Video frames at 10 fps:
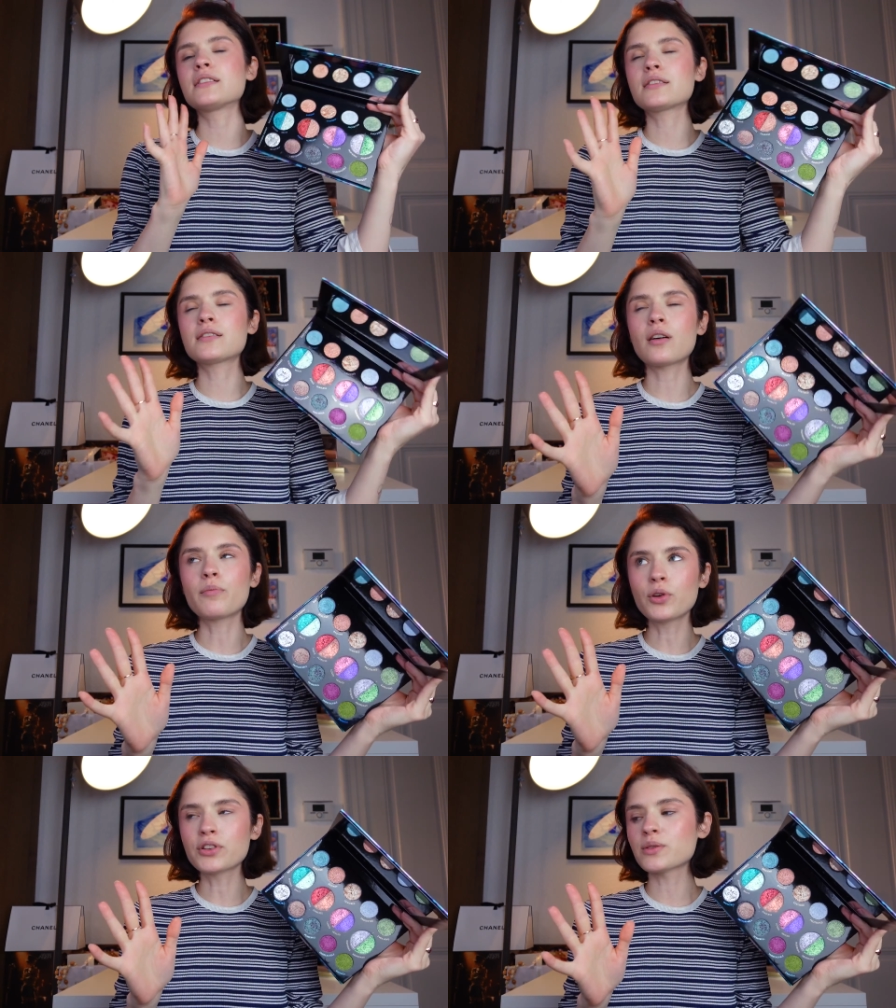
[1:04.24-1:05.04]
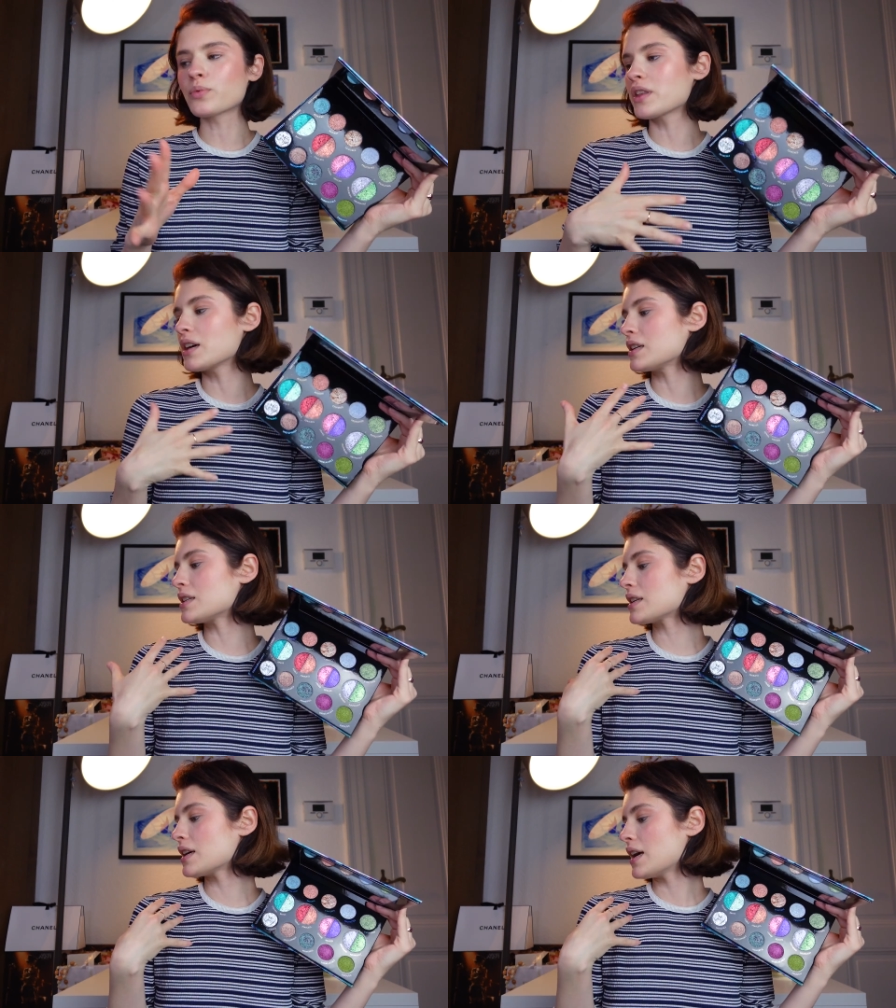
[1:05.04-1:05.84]
did some looks with
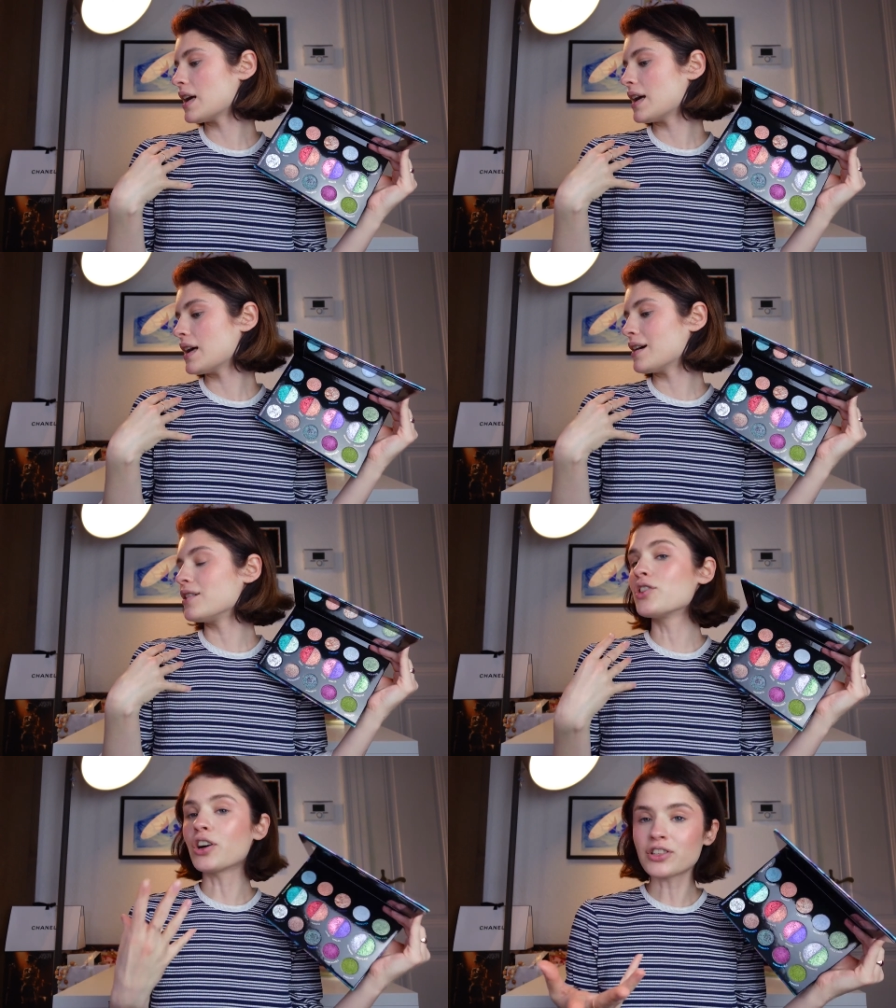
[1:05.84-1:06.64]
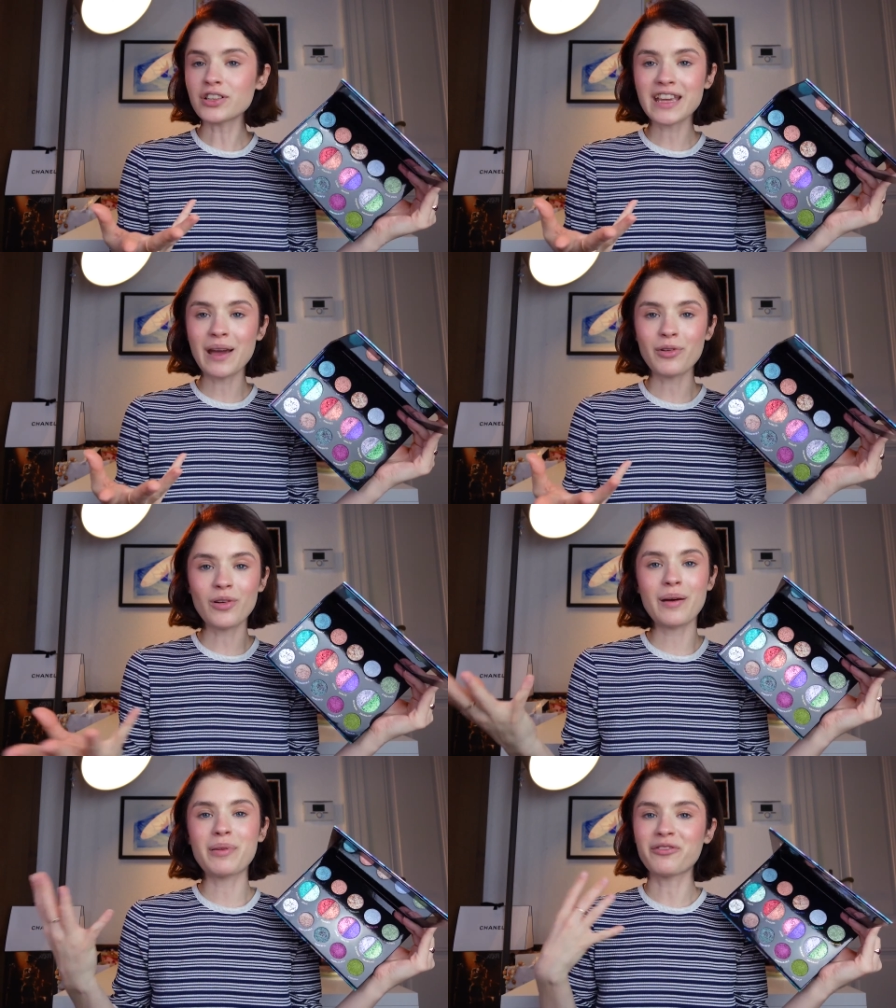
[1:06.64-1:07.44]
it. Not on
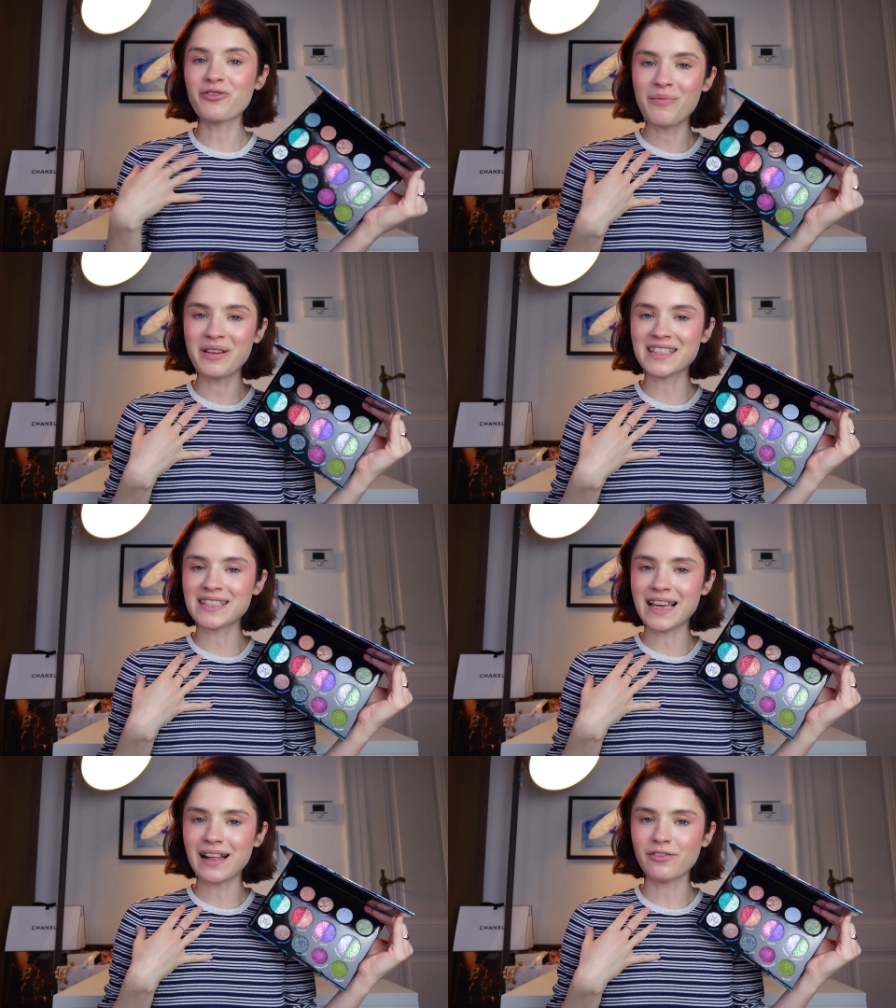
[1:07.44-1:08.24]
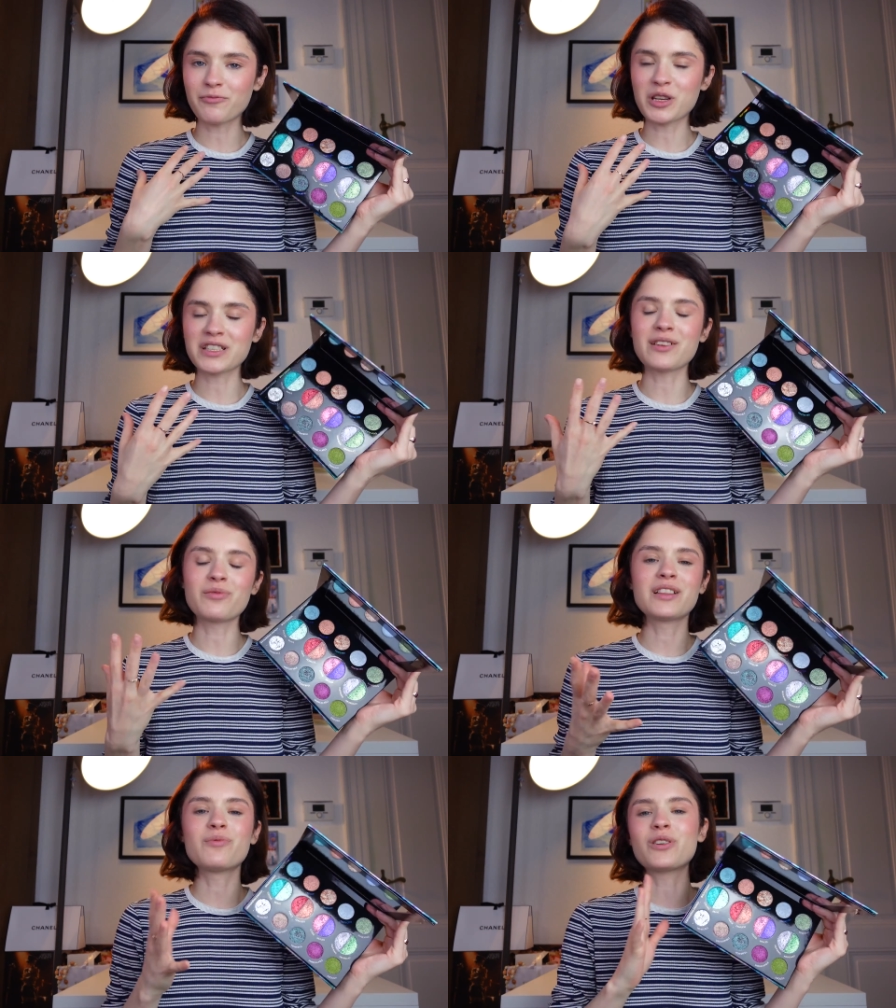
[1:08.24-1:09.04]
camera, but for myself, because I
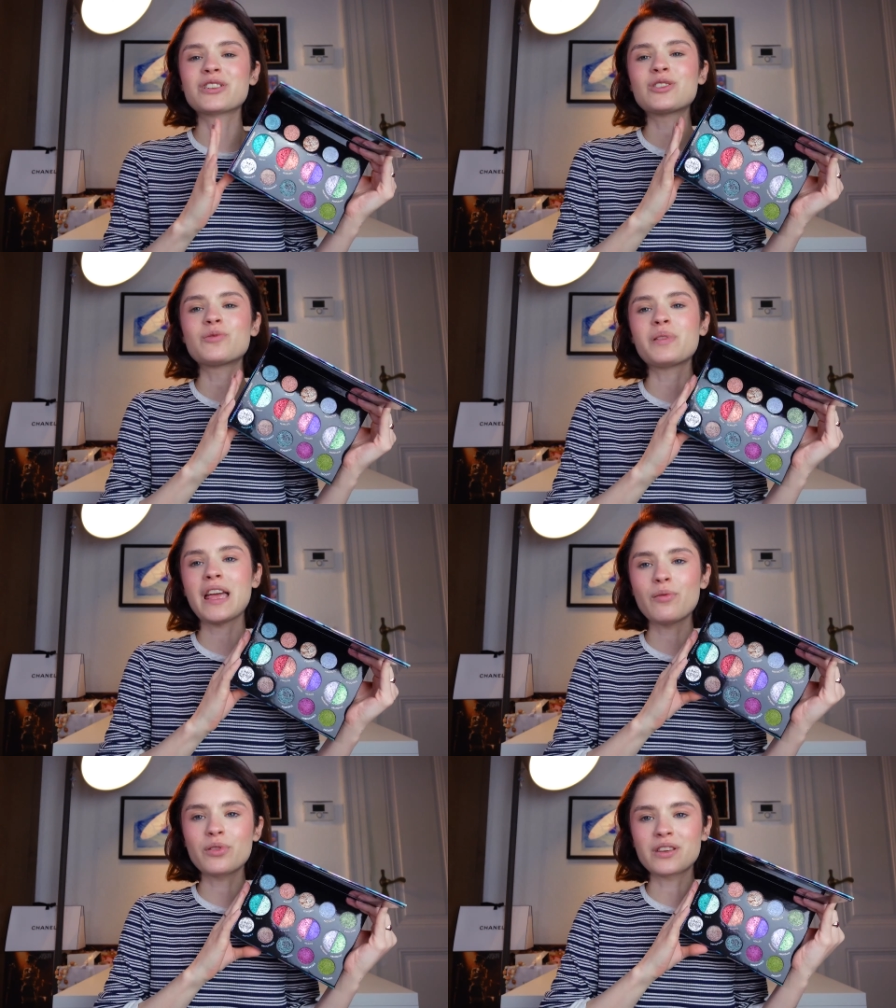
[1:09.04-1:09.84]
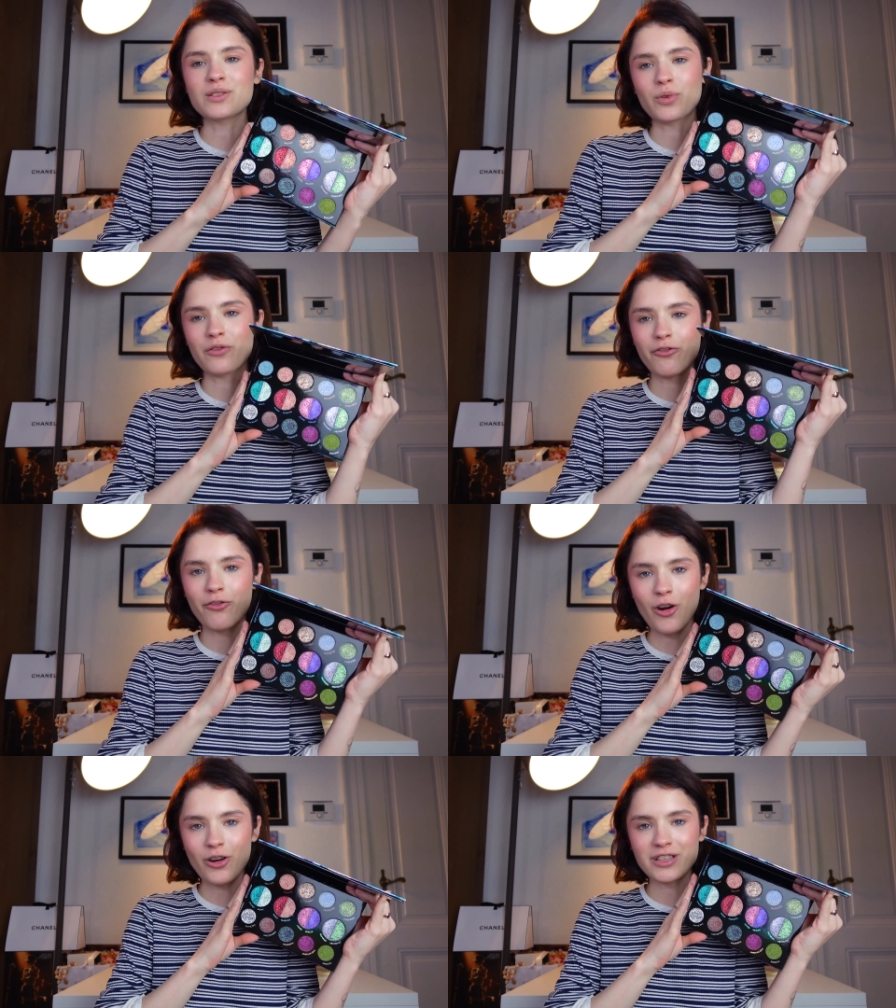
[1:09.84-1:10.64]
really wanted to play with this one
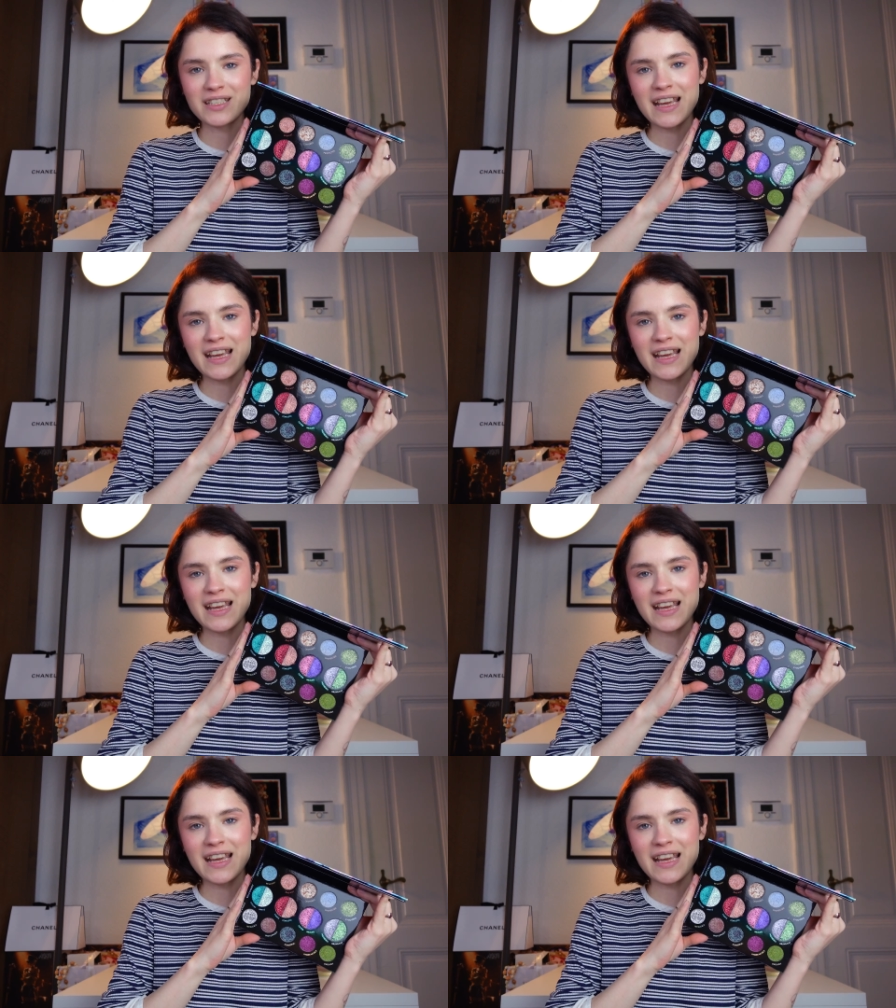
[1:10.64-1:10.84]
first.